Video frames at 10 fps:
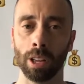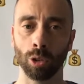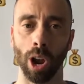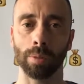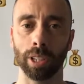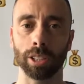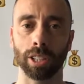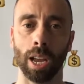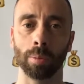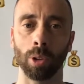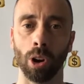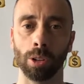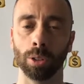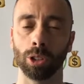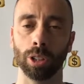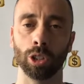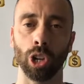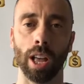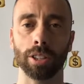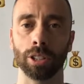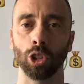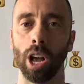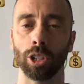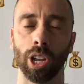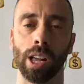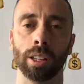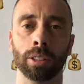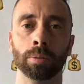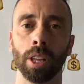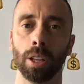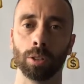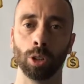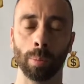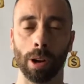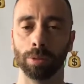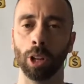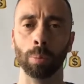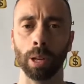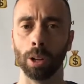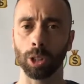drafting Sam Darnold to the Jets and Josh Allen to the Buffalo Bills.